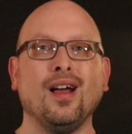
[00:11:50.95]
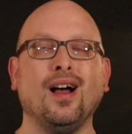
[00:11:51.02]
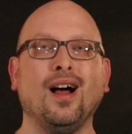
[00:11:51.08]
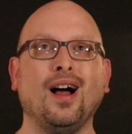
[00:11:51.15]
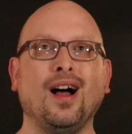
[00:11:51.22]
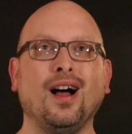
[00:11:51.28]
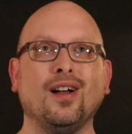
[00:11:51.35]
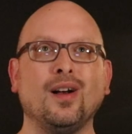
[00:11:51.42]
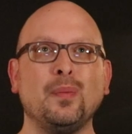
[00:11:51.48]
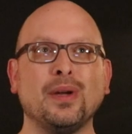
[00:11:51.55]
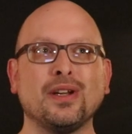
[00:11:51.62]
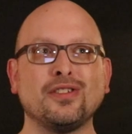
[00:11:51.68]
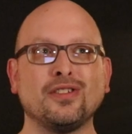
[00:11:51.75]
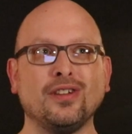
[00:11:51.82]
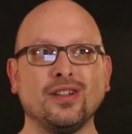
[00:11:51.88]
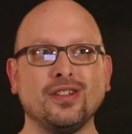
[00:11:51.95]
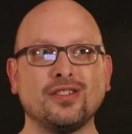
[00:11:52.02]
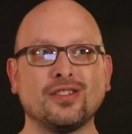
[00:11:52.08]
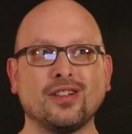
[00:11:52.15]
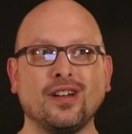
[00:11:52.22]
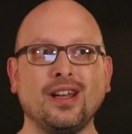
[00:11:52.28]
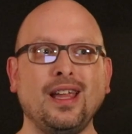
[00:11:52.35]
or a picture on the
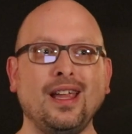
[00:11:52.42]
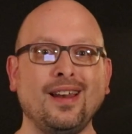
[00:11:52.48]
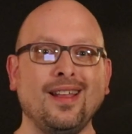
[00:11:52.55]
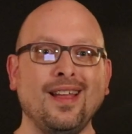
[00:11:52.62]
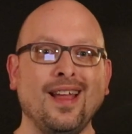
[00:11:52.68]
screen,